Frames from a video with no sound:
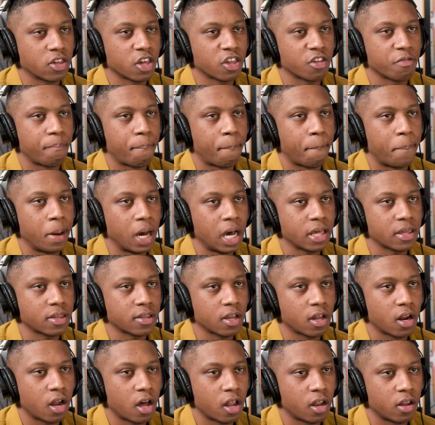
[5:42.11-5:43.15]
just
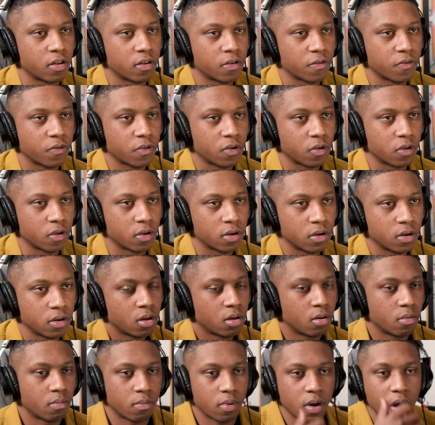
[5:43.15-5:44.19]
busted all on the floor.
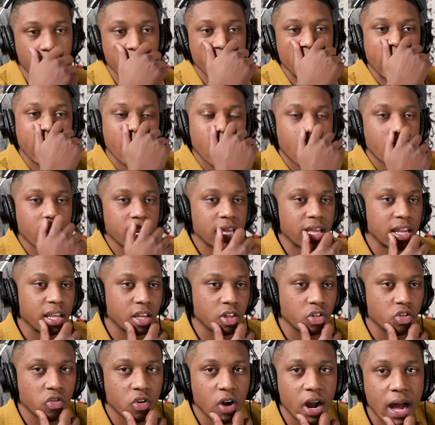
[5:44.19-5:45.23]
Bro, they are
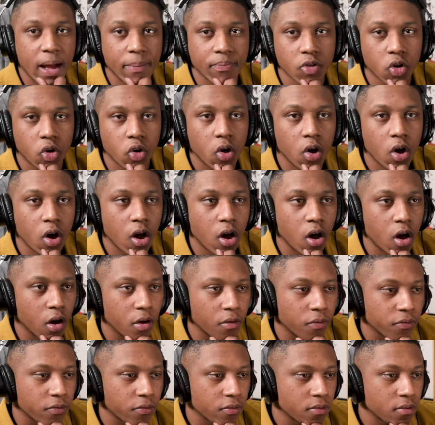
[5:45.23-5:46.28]
getting dropped
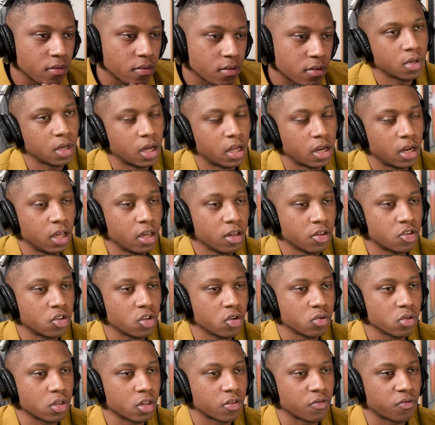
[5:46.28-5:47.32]
off. And these
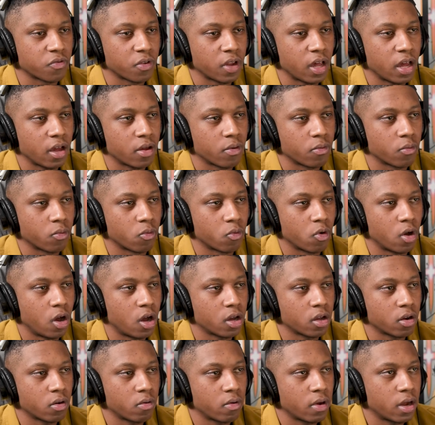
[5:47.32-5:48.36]
two just flying,
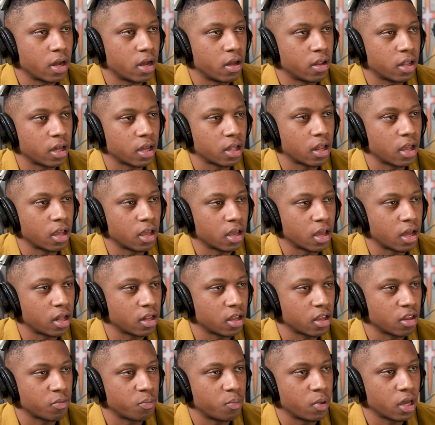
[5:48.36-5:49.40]
walking around like they ain't got
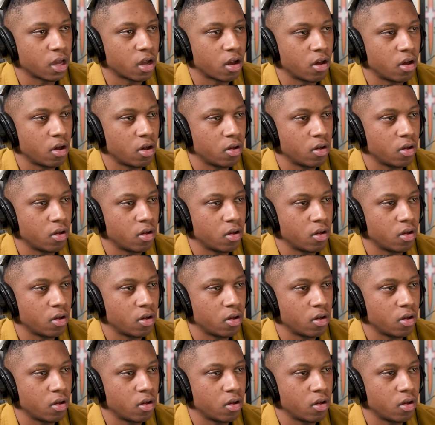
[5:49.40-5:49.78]
these big old